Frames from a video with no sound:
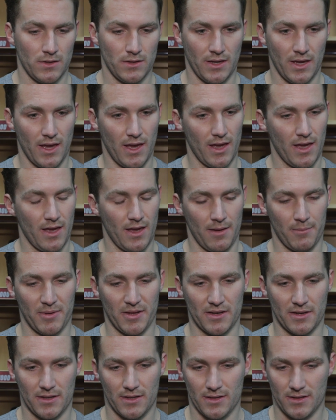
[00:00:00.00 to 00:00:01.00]
Yeah,
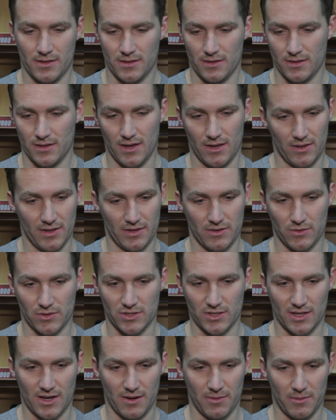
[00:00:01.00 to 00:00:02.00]
like you
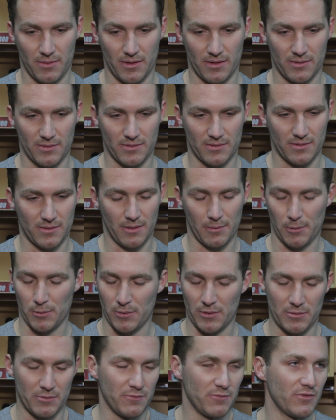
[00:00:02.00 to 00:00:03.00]
said, I mean,
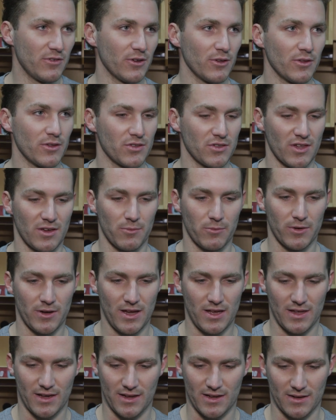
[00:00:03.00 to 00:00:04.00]
we'd feel the same
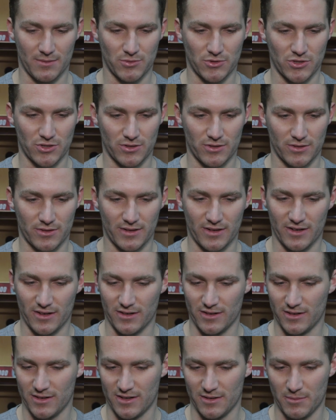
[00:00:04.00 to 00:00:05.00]
way. Like, I'm sure
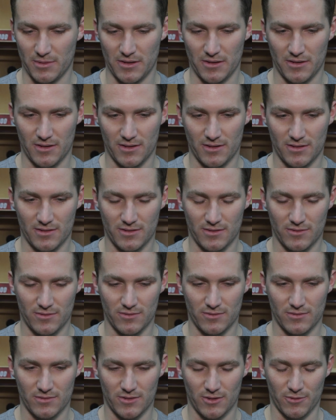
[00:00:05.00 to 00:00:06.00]
they're going to be,
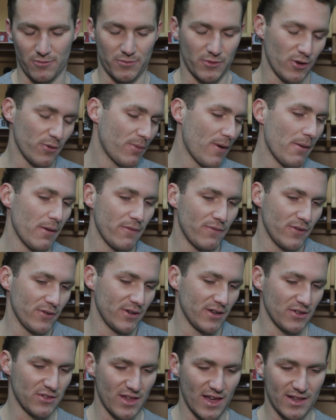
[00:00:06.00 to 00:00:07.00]
they're probably
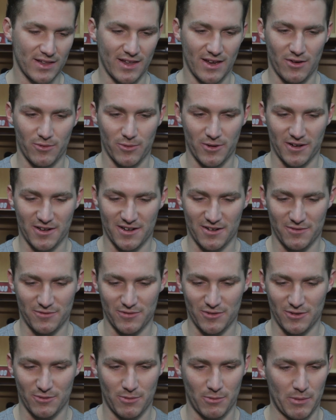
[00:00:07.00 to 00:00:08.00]
feeling exactly how we're going to
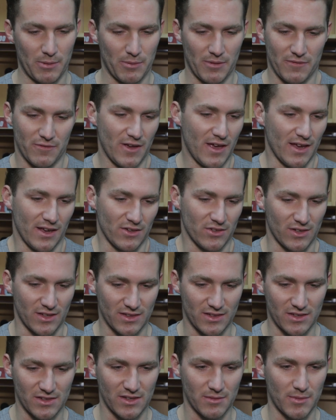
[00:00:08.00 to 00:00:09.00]
feel when we play Vegas,
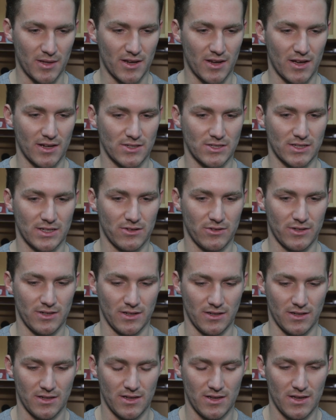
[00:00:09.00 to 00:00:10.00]
like the team that knocked you out
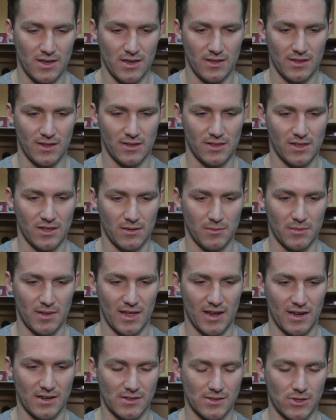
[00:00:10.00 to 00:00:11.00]
and the team
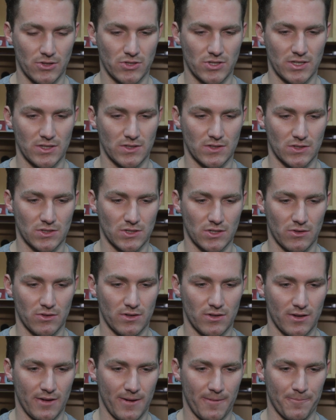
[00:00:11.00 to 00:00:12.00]
that ended your season. So,
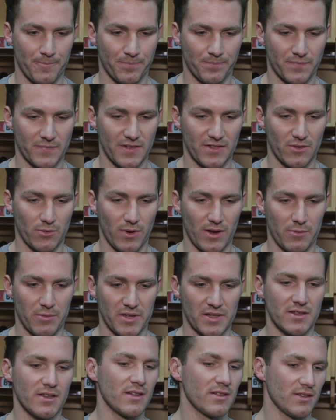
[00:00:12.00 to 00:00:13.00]
and the way
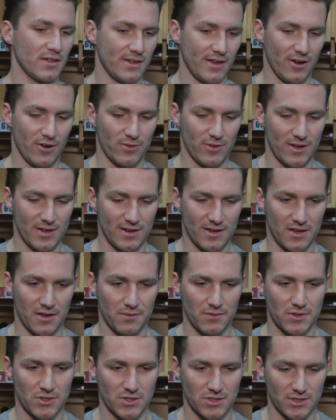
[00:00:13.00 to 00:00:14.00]
we did it to Carolina,
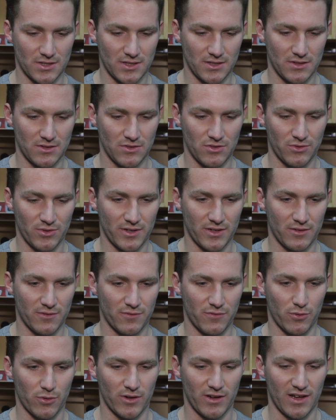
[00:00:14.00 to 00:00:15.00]
obviously, doing it
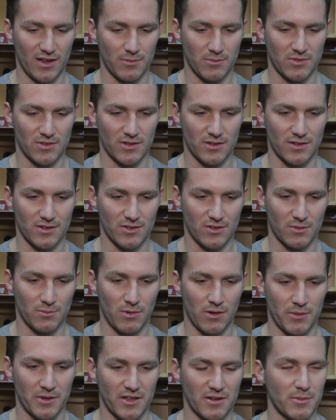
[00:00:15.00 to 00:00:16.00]
in four games, it's
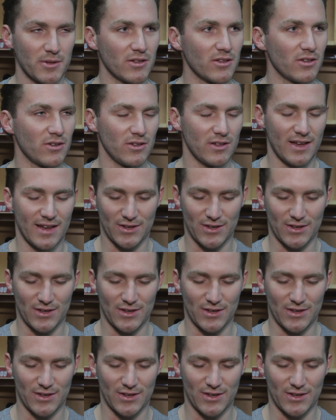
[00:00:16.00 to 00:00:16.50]
probably going to be a little